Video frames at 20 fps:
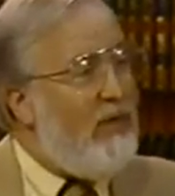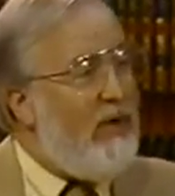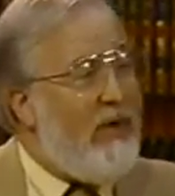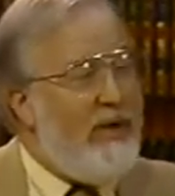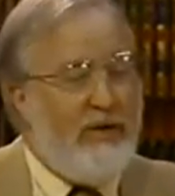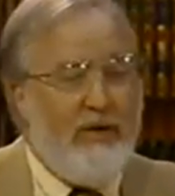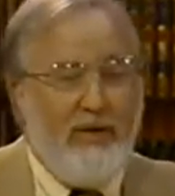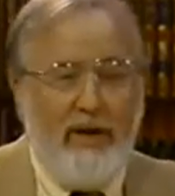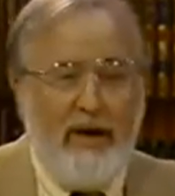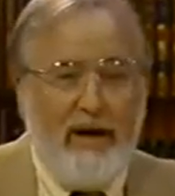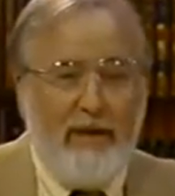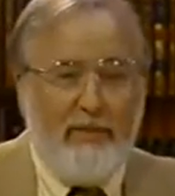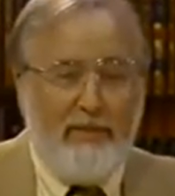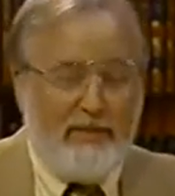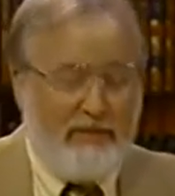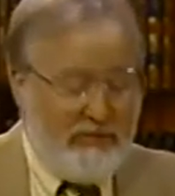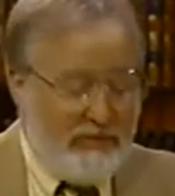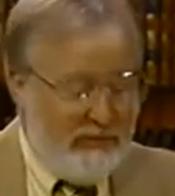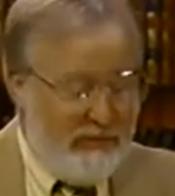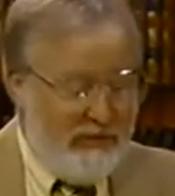way you
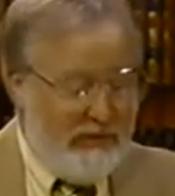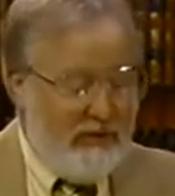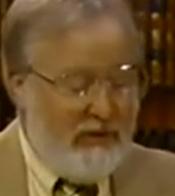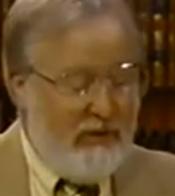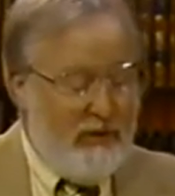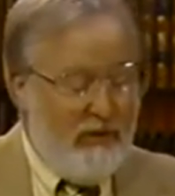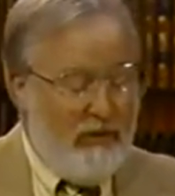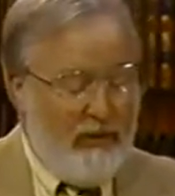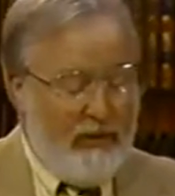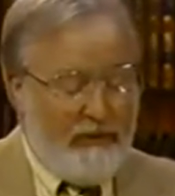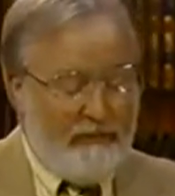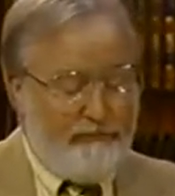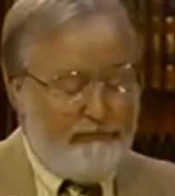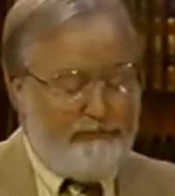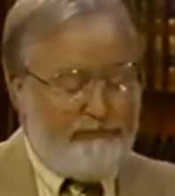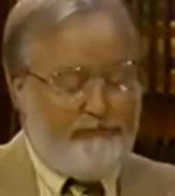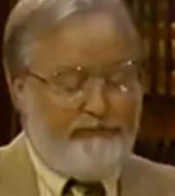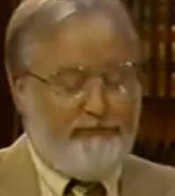happen to be going.